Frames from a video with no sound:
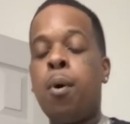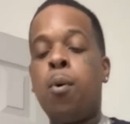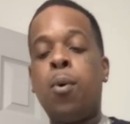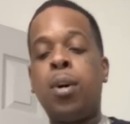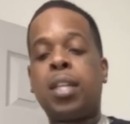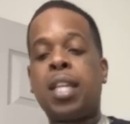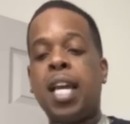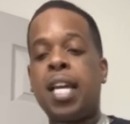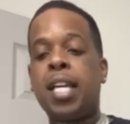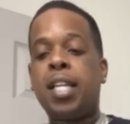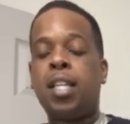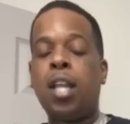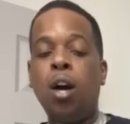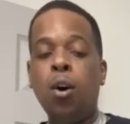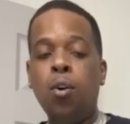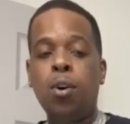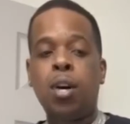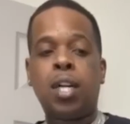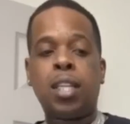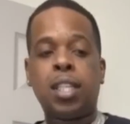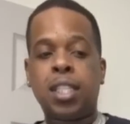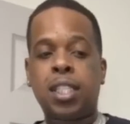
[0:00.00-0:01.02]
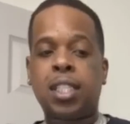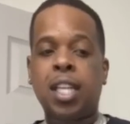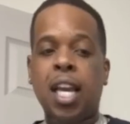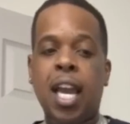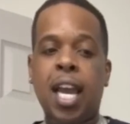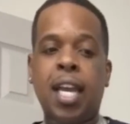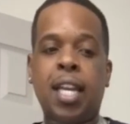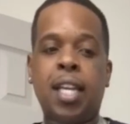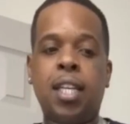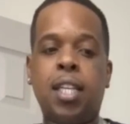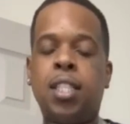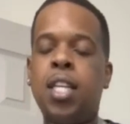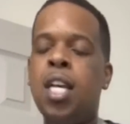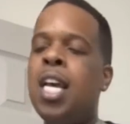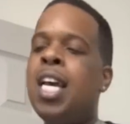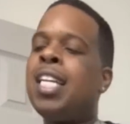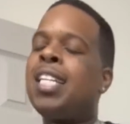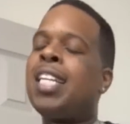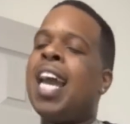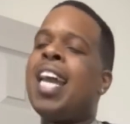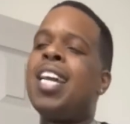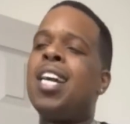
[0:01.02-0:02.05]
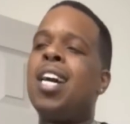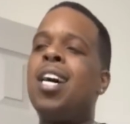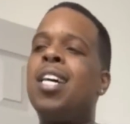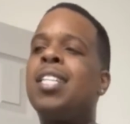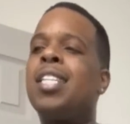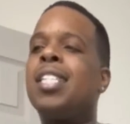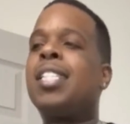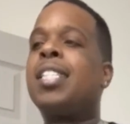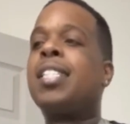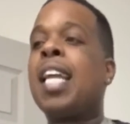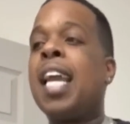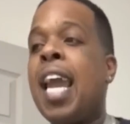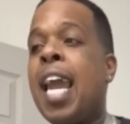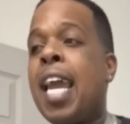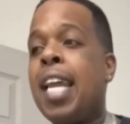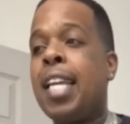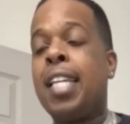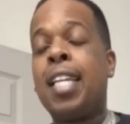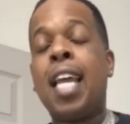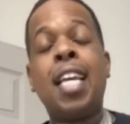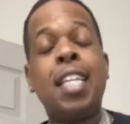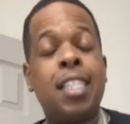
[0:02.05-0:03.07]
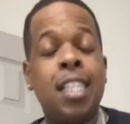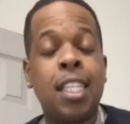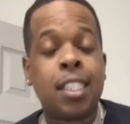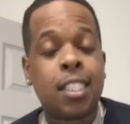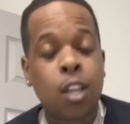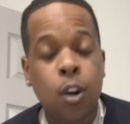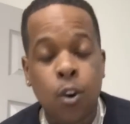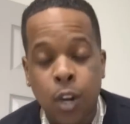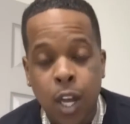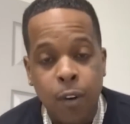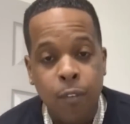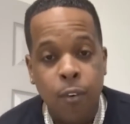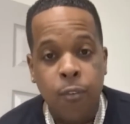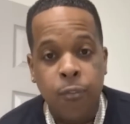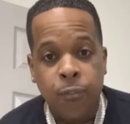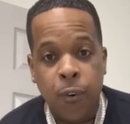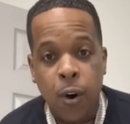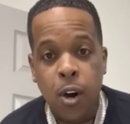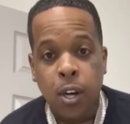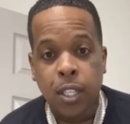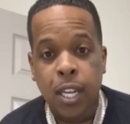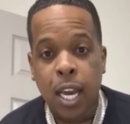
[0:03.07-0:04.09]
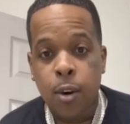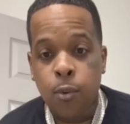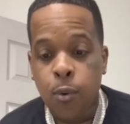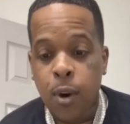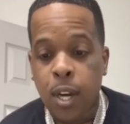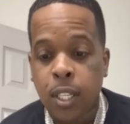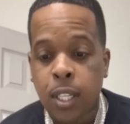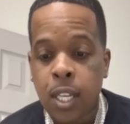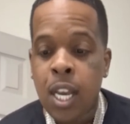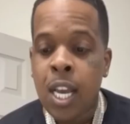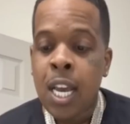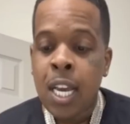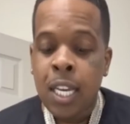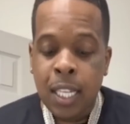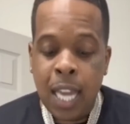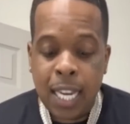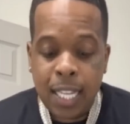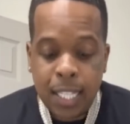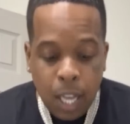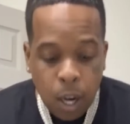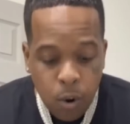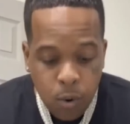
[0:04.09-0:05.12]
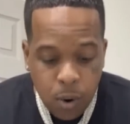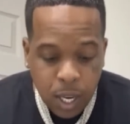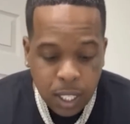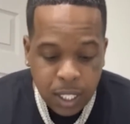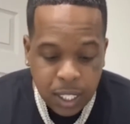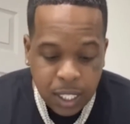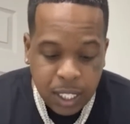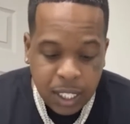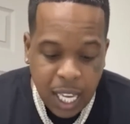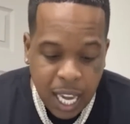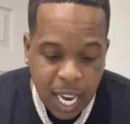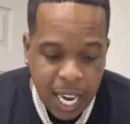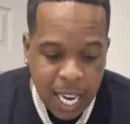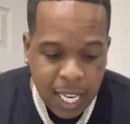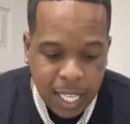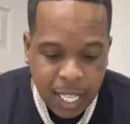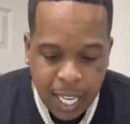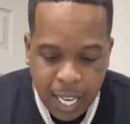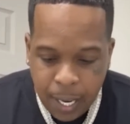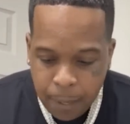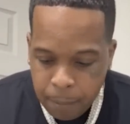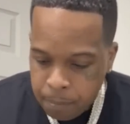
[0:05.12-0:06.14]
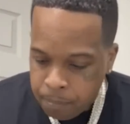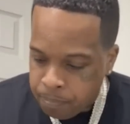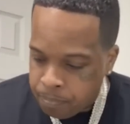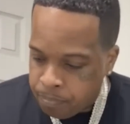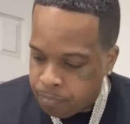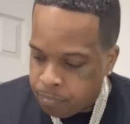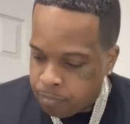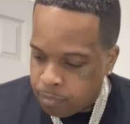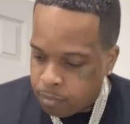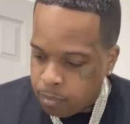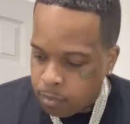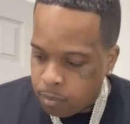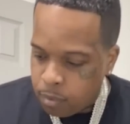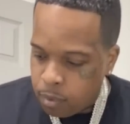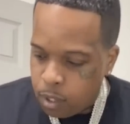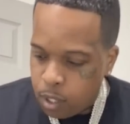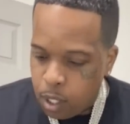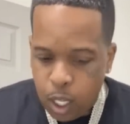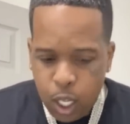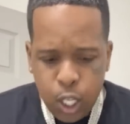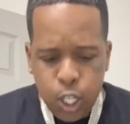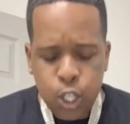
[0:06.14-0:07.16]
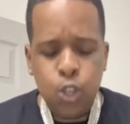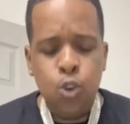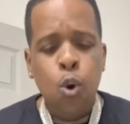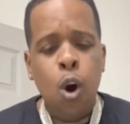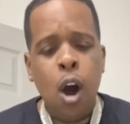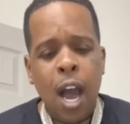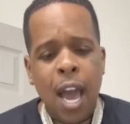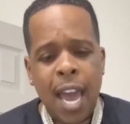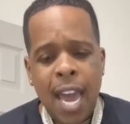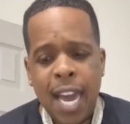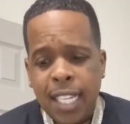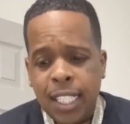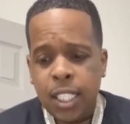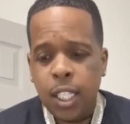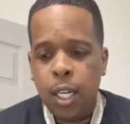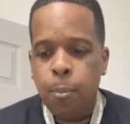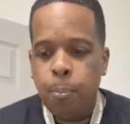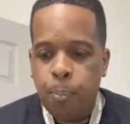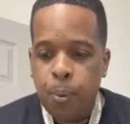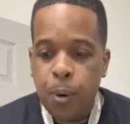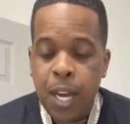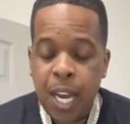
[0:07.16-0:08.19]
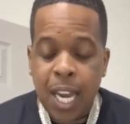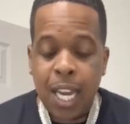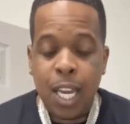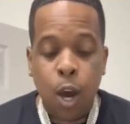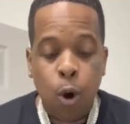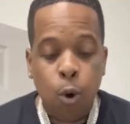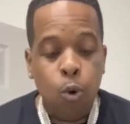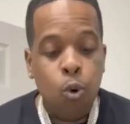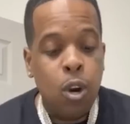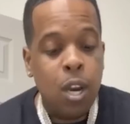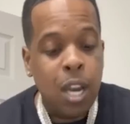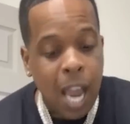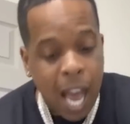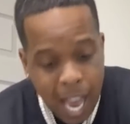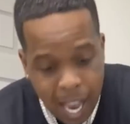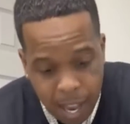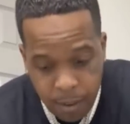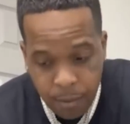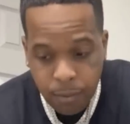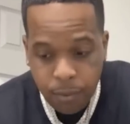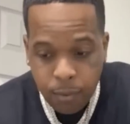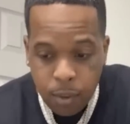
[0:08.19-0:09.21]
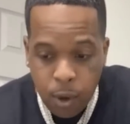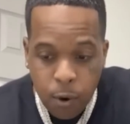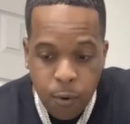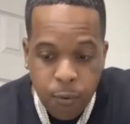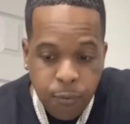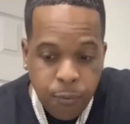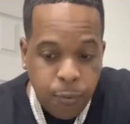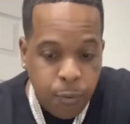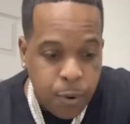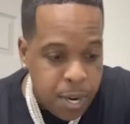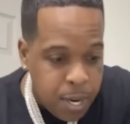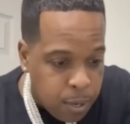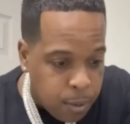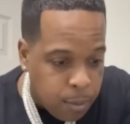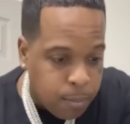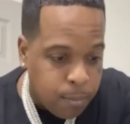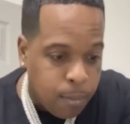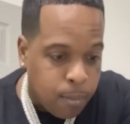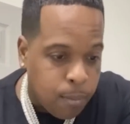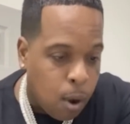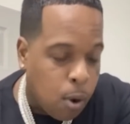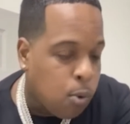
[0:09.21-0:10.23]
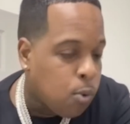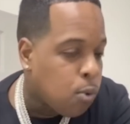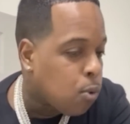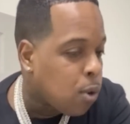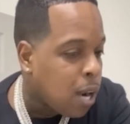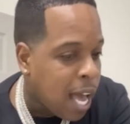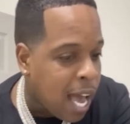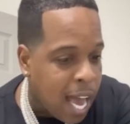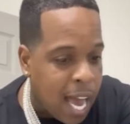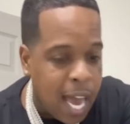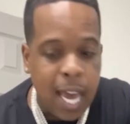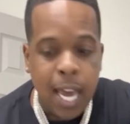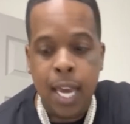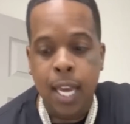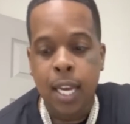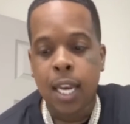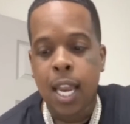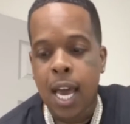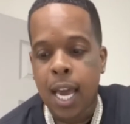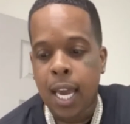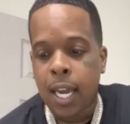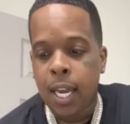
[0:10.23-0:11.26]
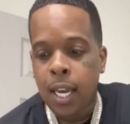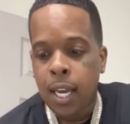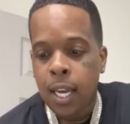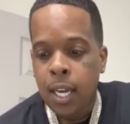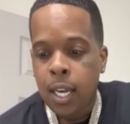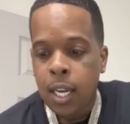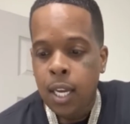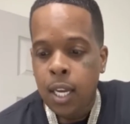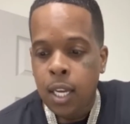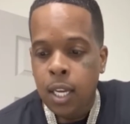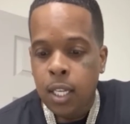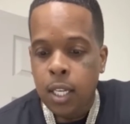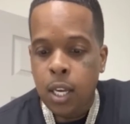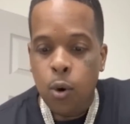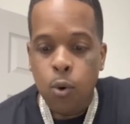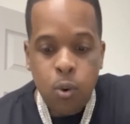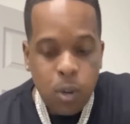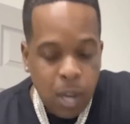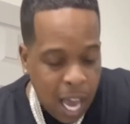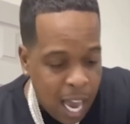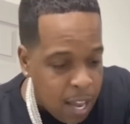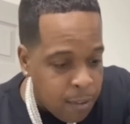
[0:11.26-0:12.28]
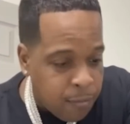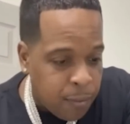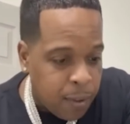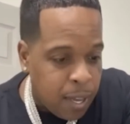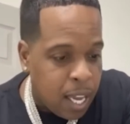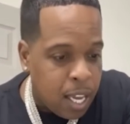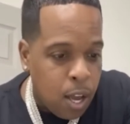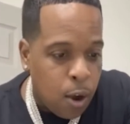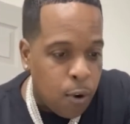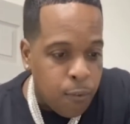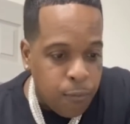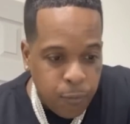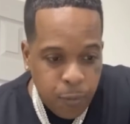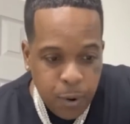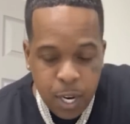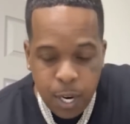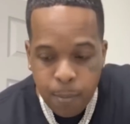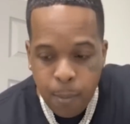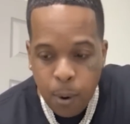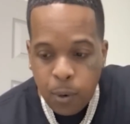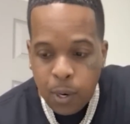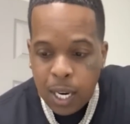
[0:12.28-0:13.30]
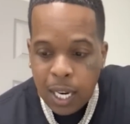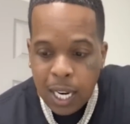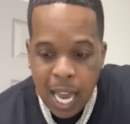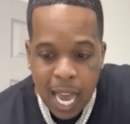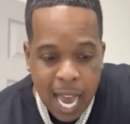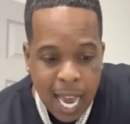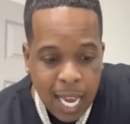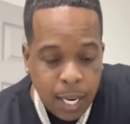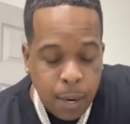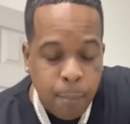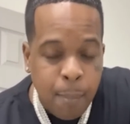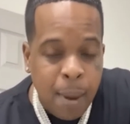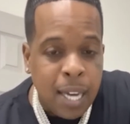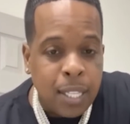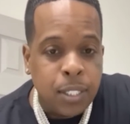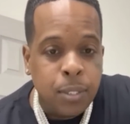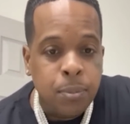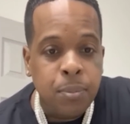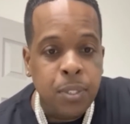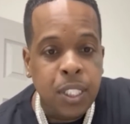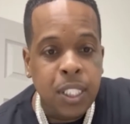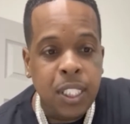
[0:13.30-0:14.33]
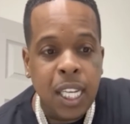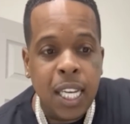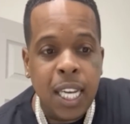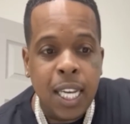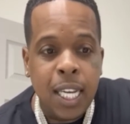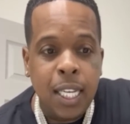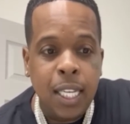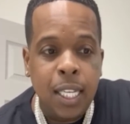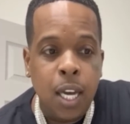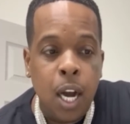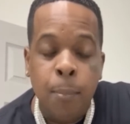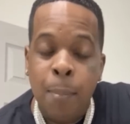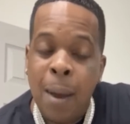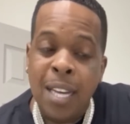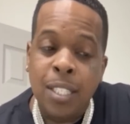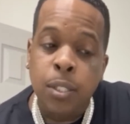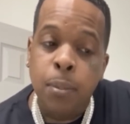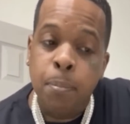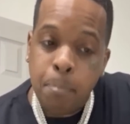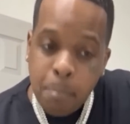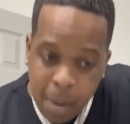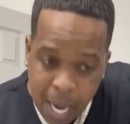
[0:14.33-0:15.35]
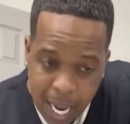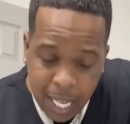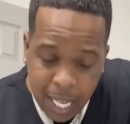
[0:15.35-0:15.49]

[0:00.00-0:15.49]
But what they don't understand is they understand it. They just don't give a fuck. They don't understand that you are actually putting your life, your freedom online. Like, your life and your freedom on the line about some shit, about some